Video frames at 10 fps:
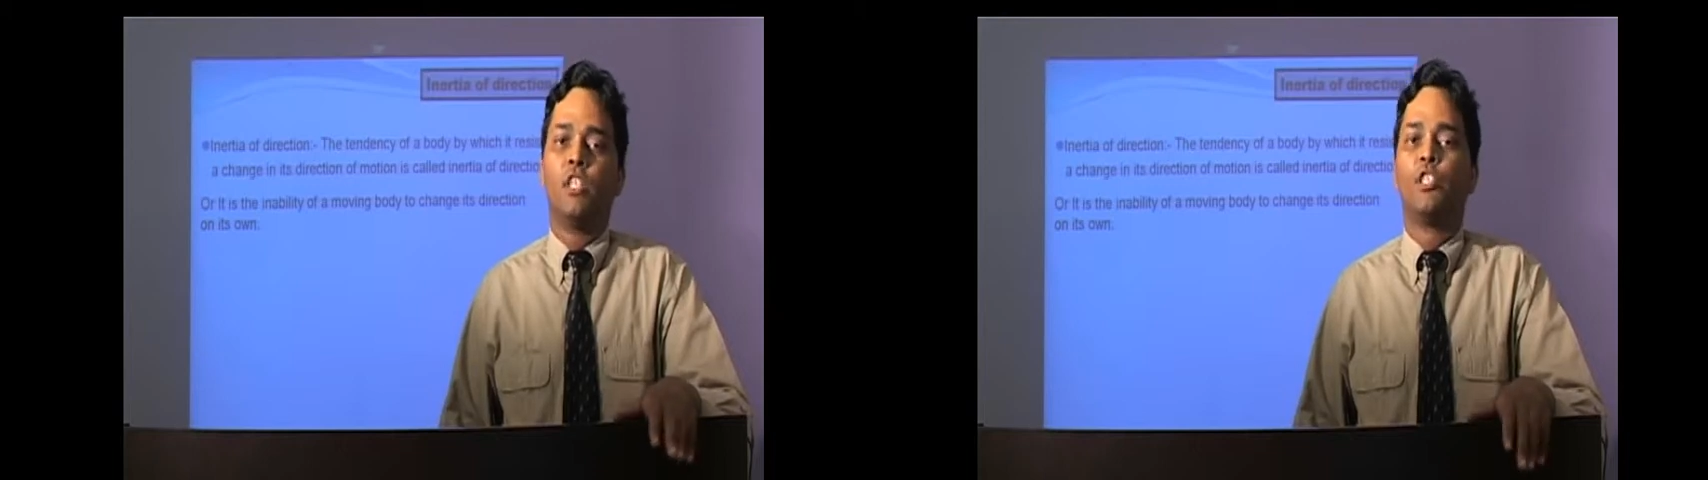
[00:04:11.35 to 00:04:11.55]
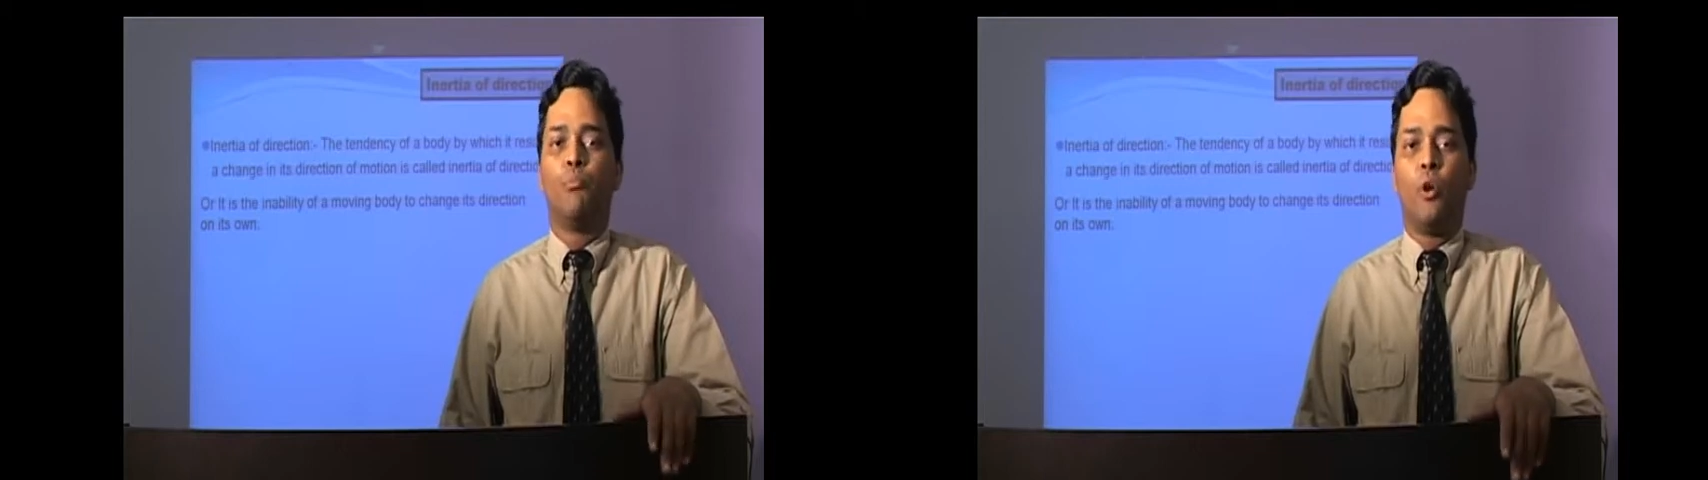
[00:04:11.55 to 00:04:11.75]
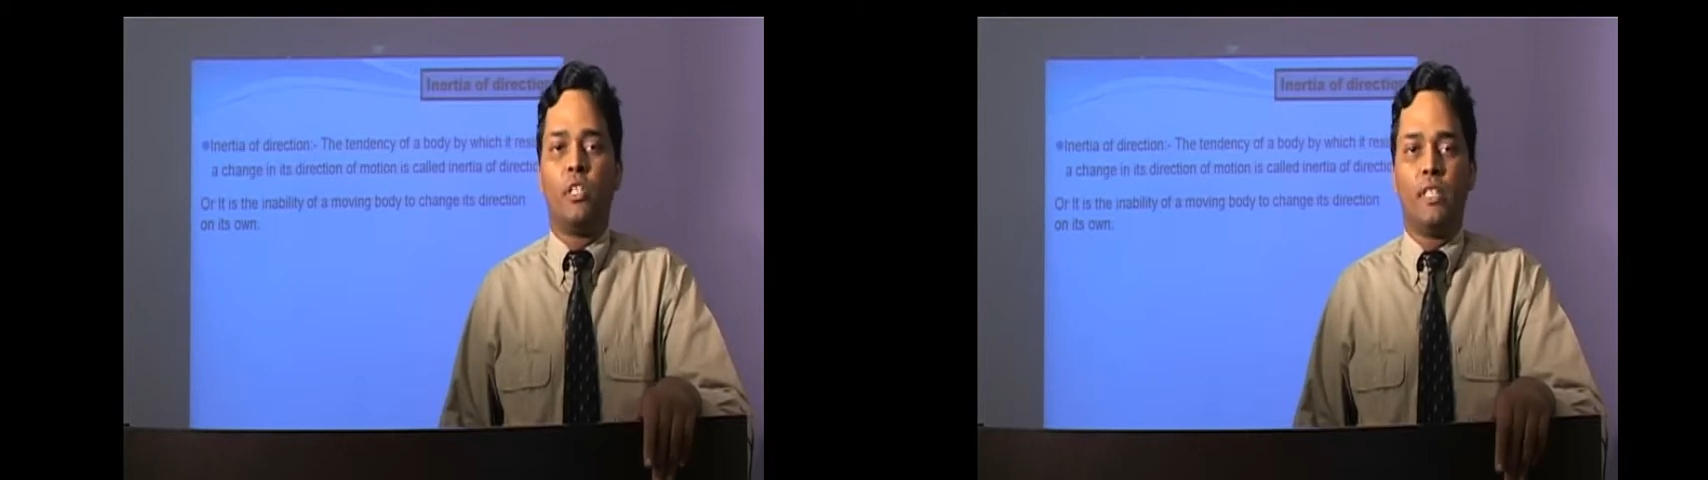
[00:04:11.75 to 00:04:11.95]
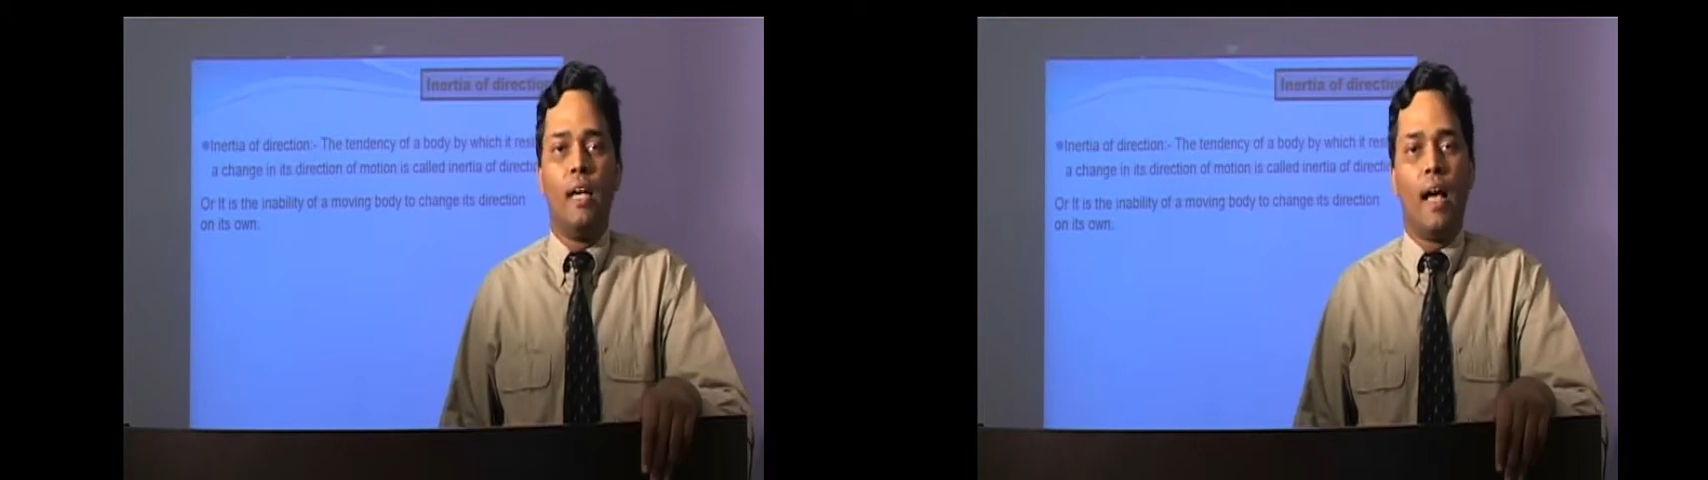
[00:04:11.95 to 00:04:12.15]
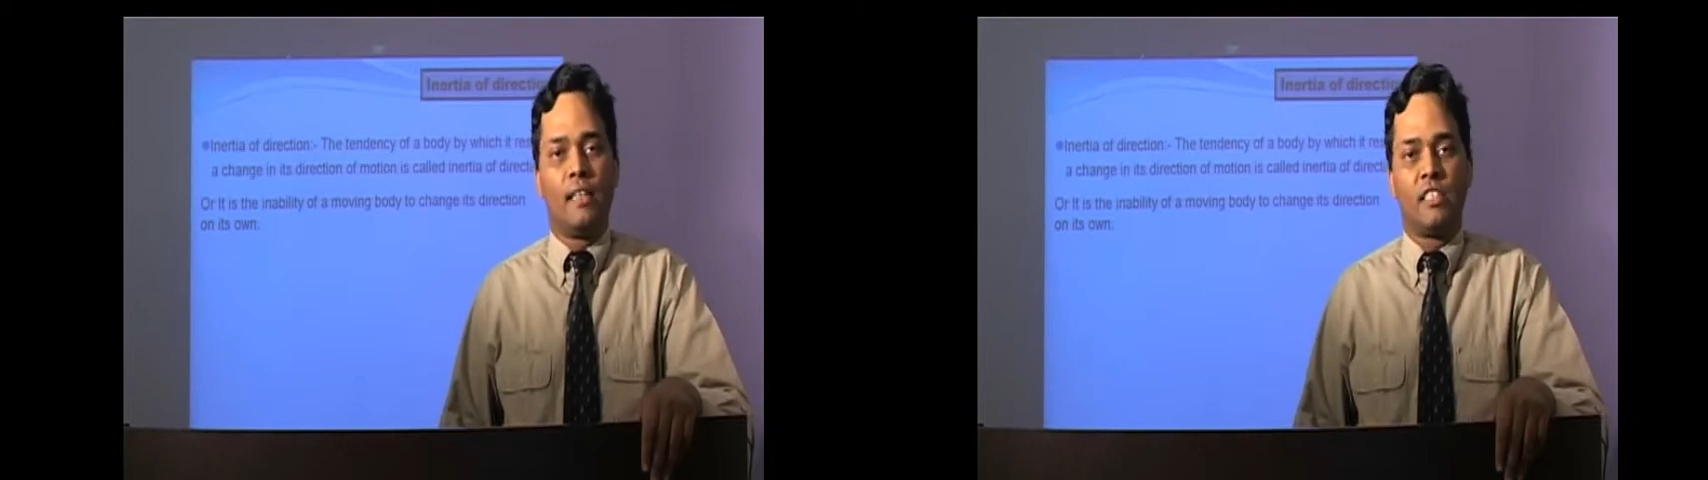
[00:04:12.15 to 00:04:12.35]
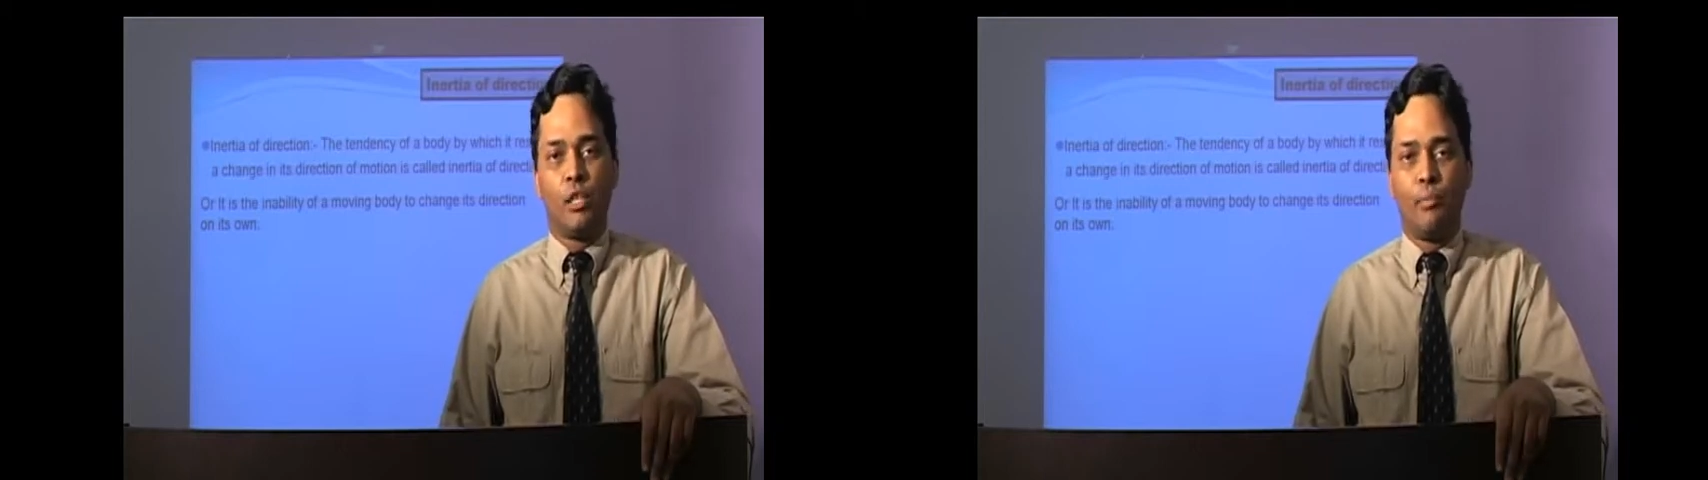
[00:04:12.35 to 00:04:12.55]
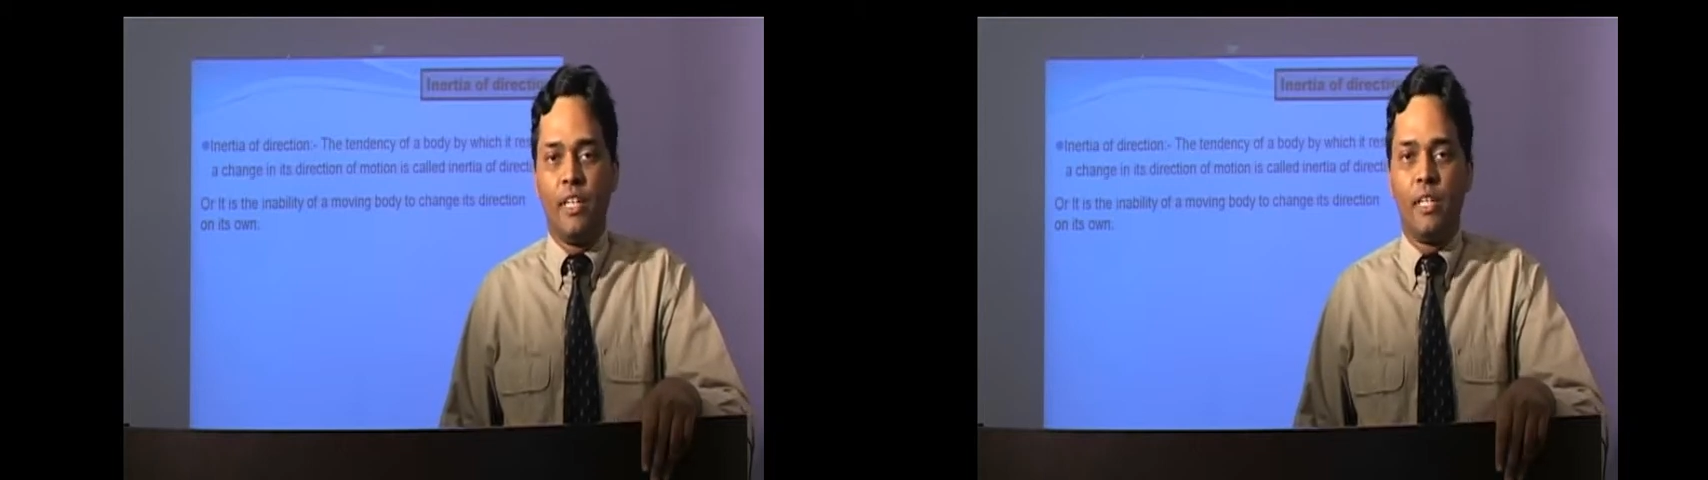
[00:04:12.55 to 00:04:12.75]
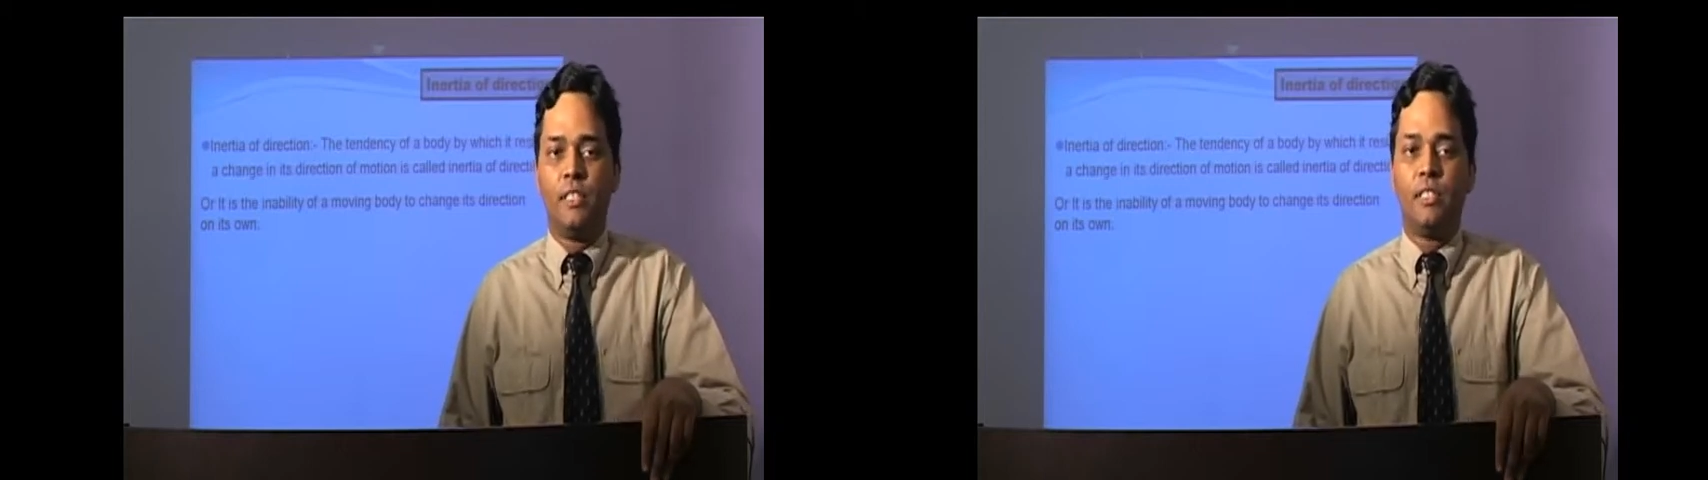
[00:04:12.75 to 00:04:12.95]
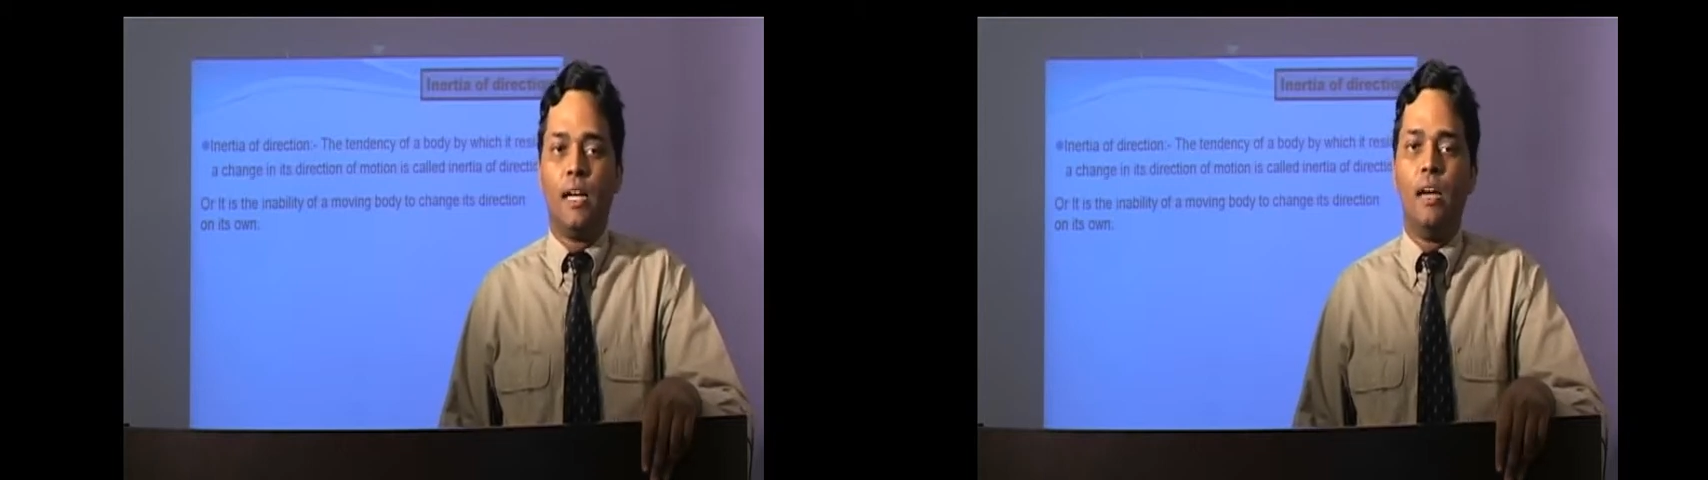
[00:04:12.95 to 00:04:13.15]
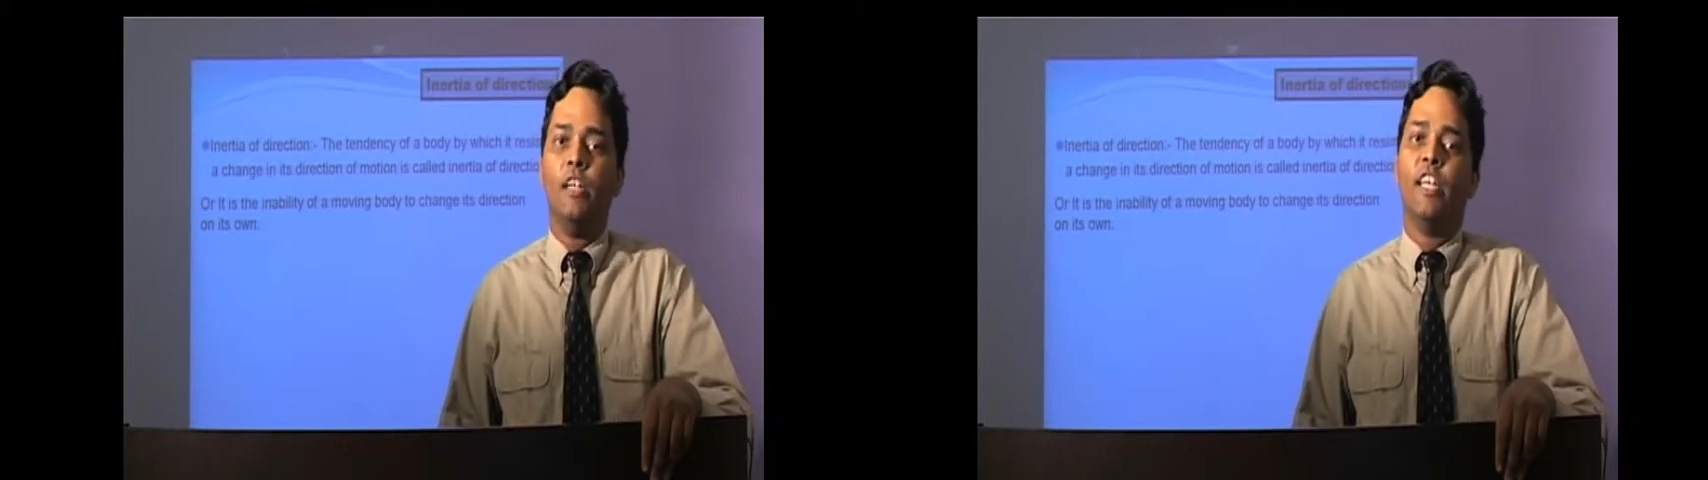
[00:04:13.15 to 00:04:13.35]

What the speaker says: the body has some inertia